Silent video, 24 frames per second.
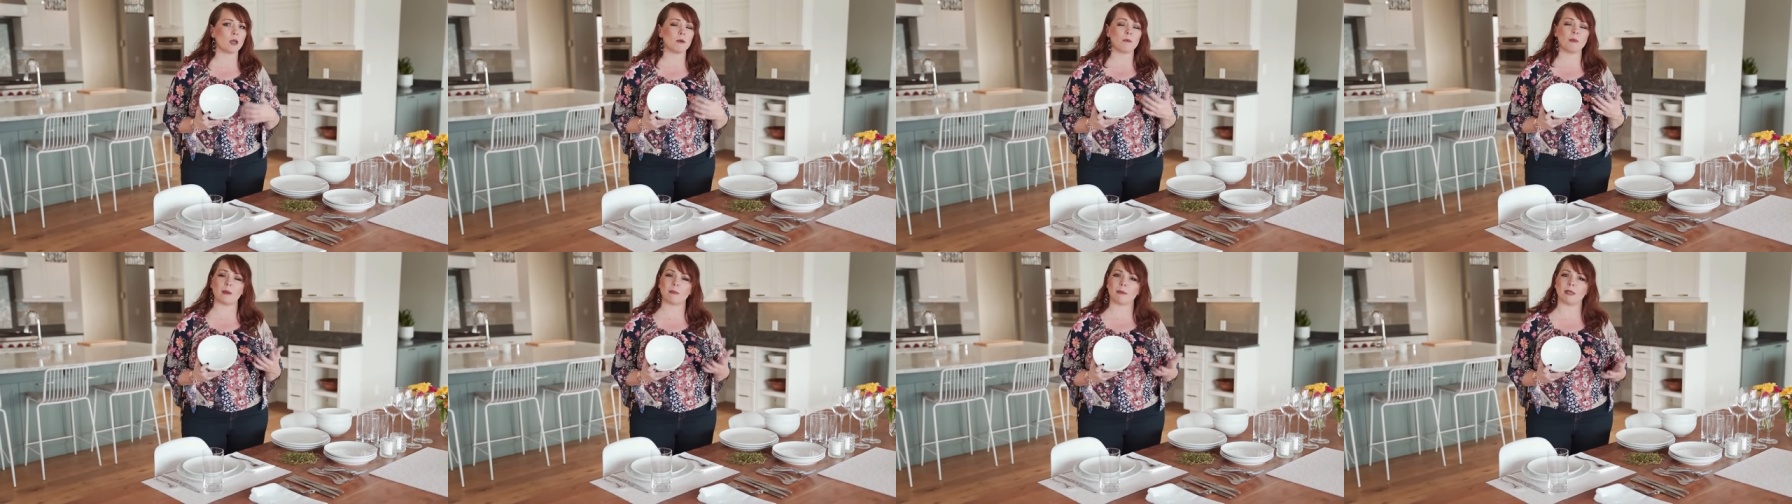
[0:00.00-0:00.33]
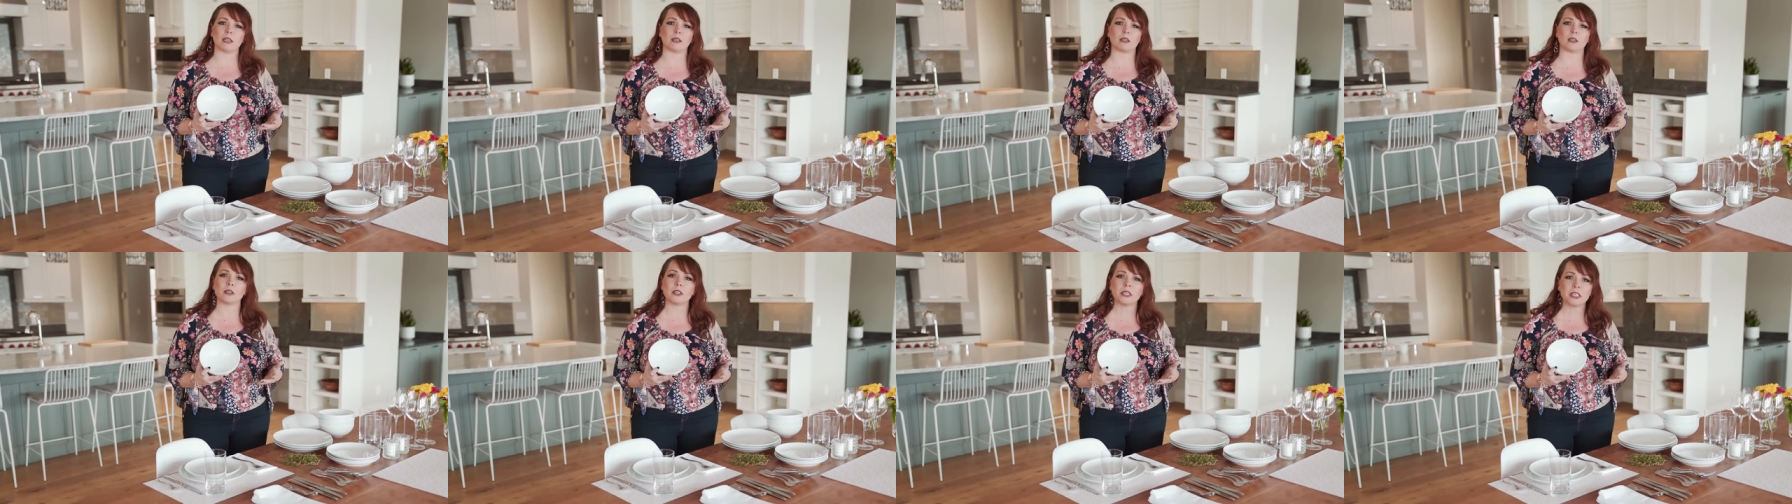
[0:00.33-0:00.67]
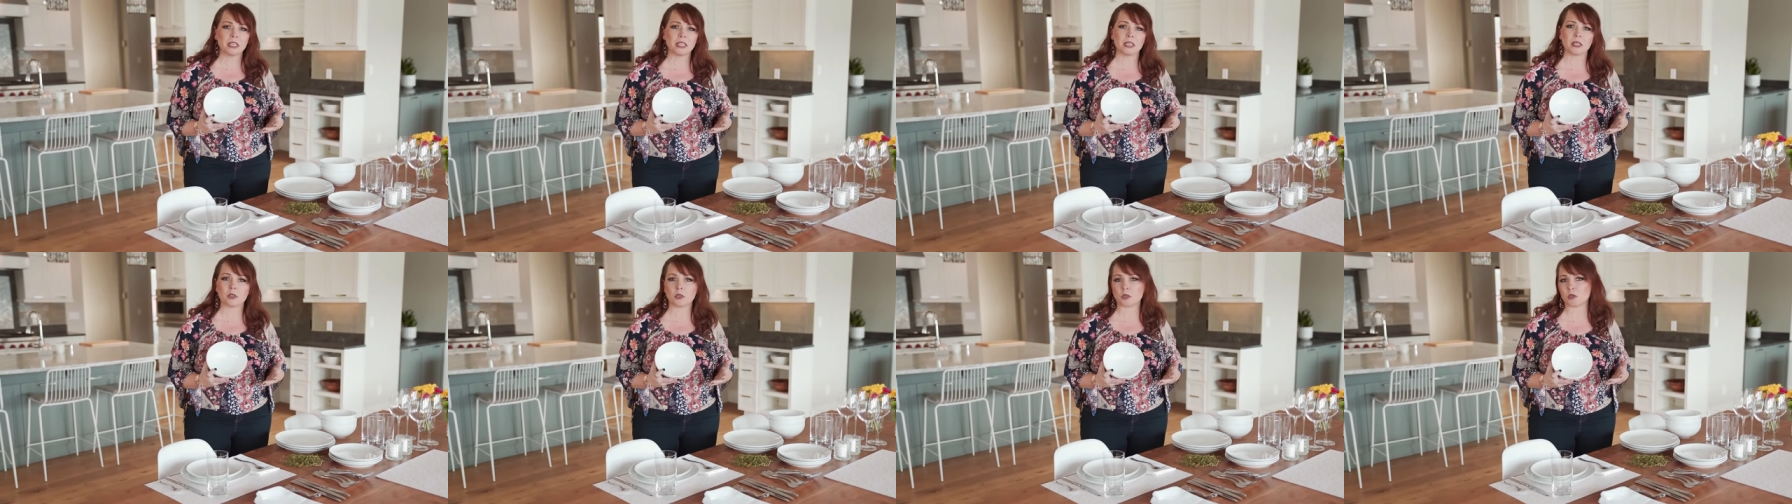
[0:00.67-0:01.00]
maybe a curry
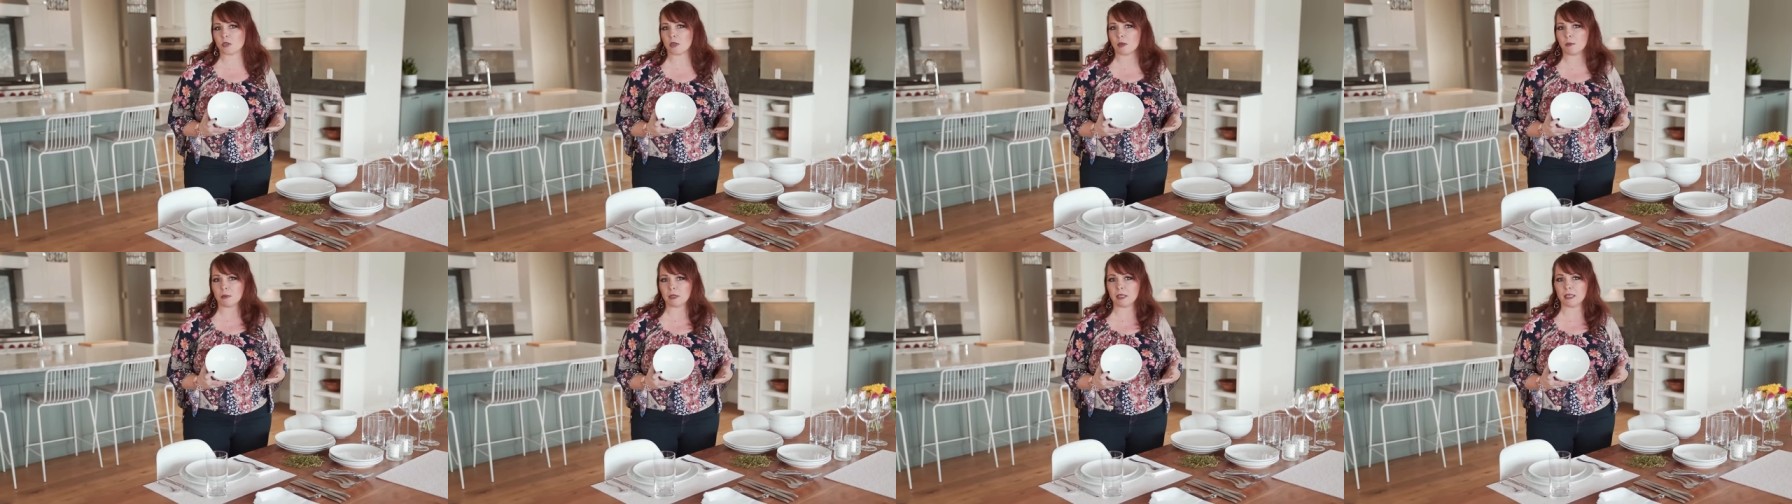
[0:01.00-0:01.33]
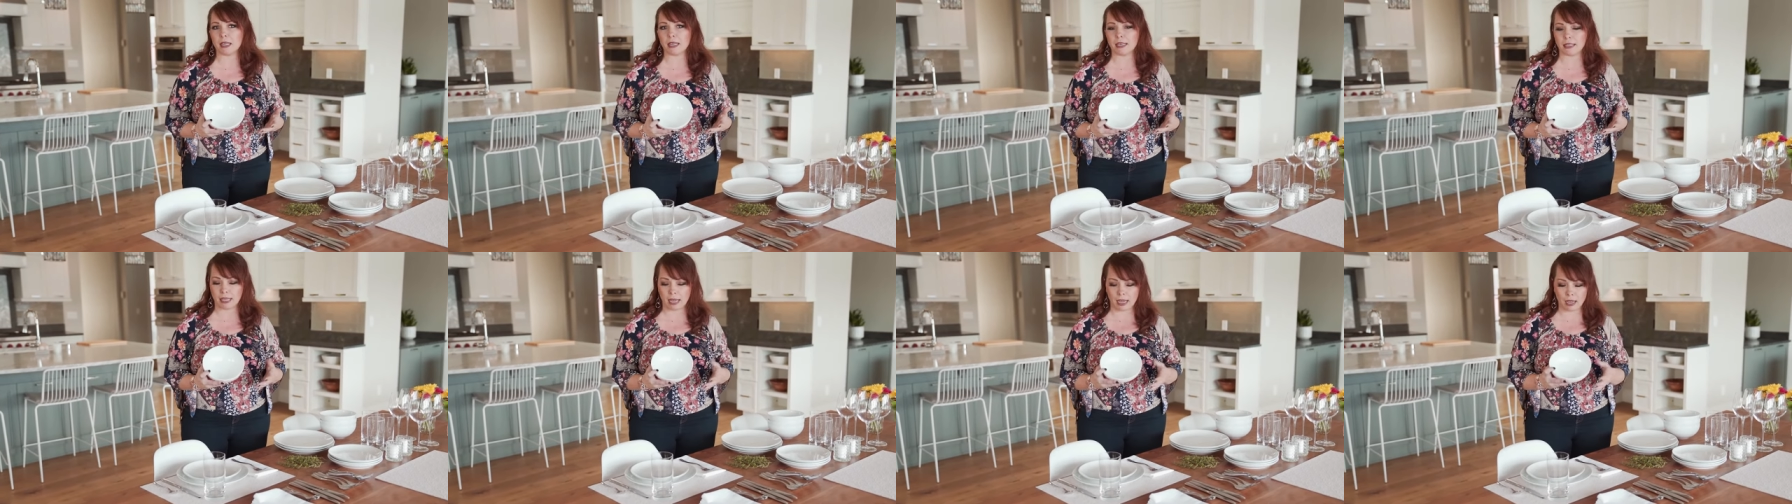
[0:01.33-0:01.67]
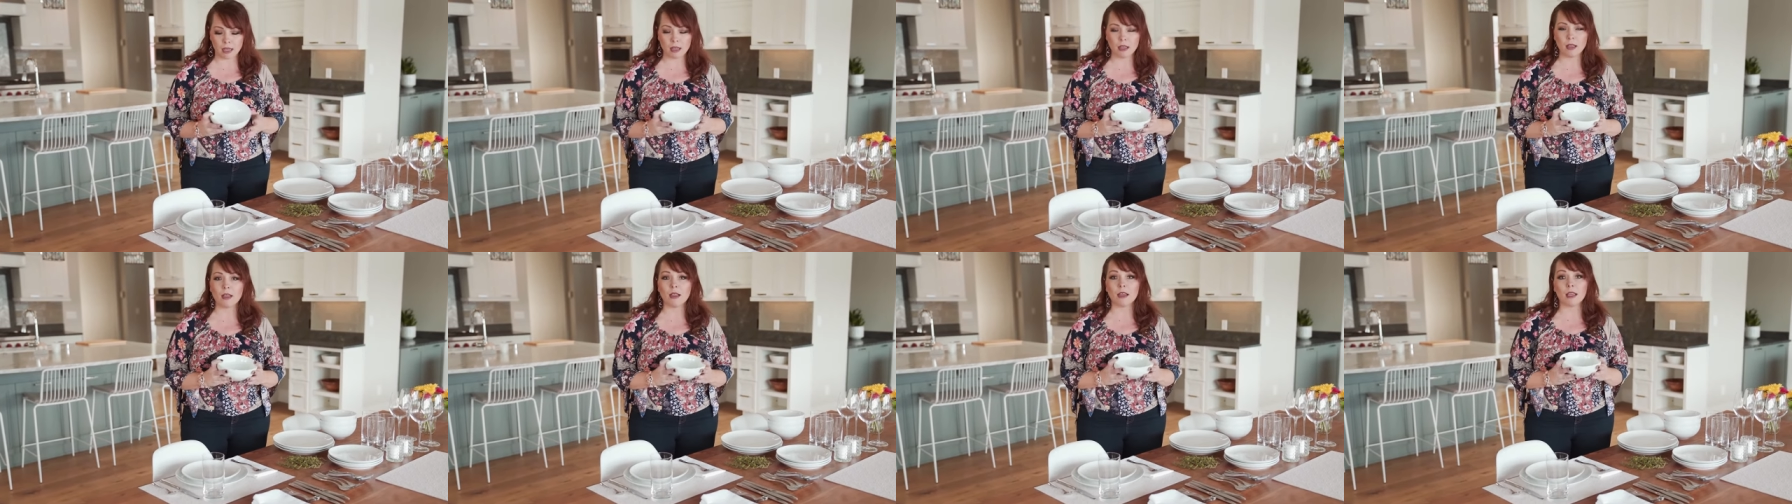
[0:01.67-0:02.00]
dish or something like
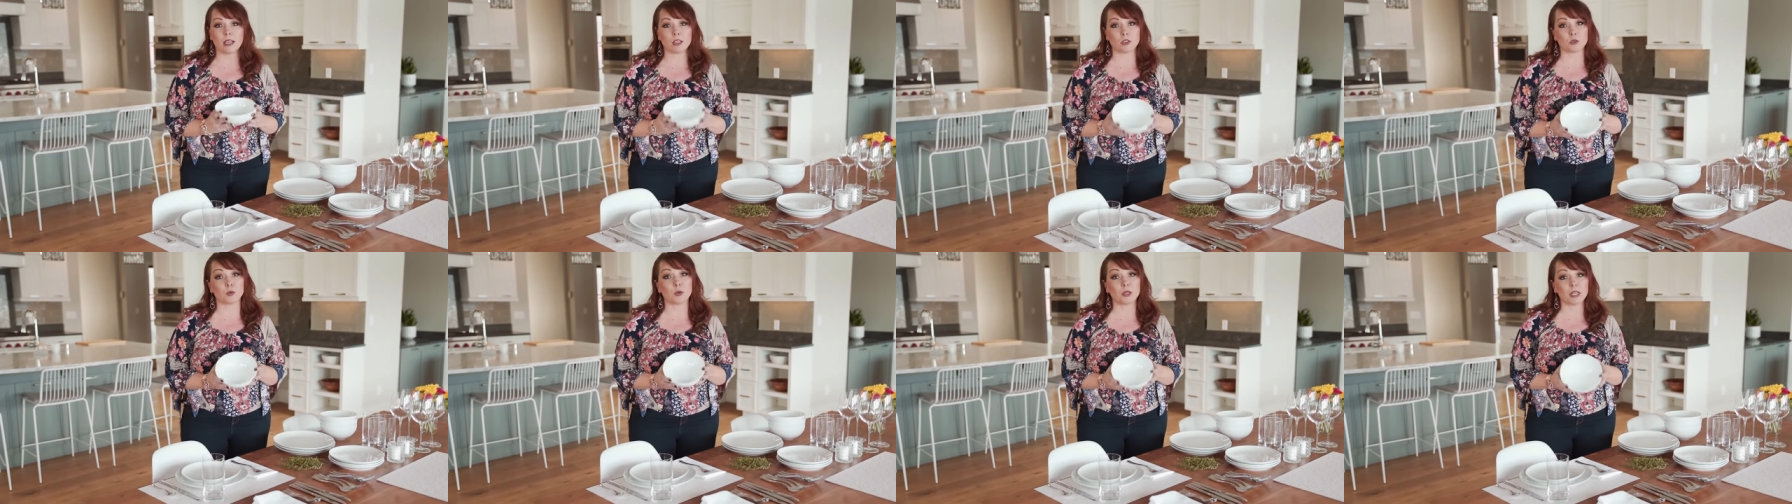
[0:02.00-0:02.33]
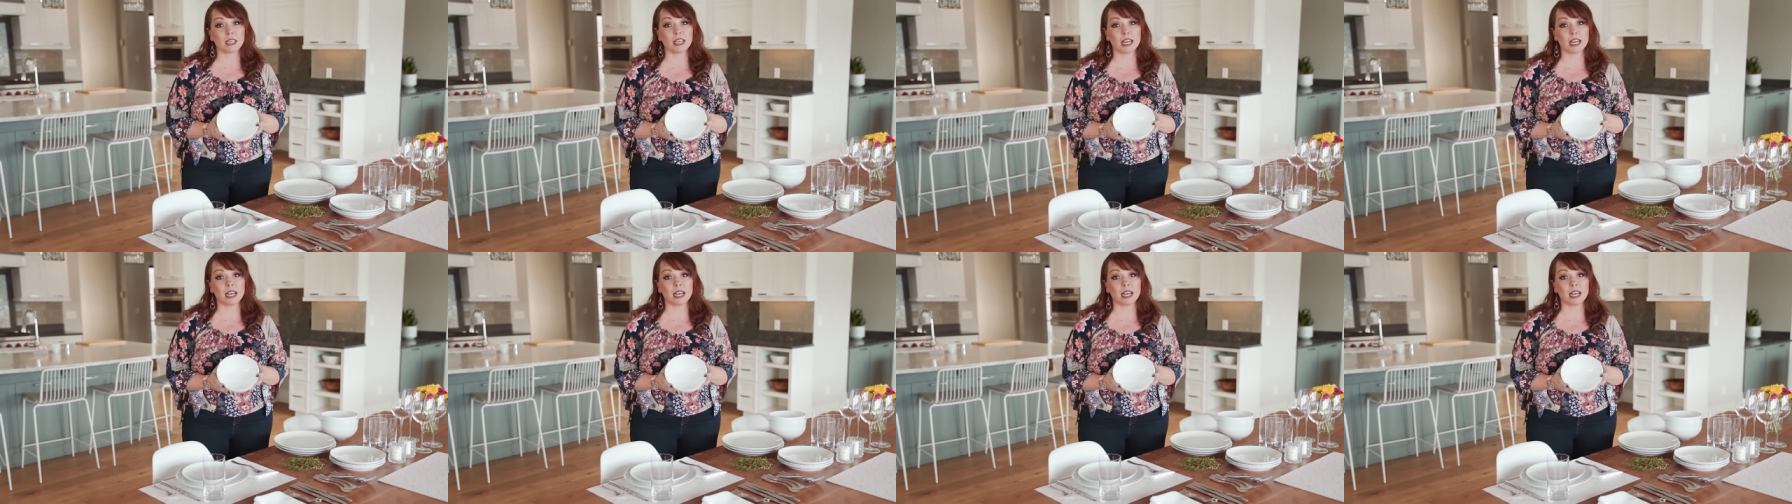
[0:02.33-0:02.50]
that, it's really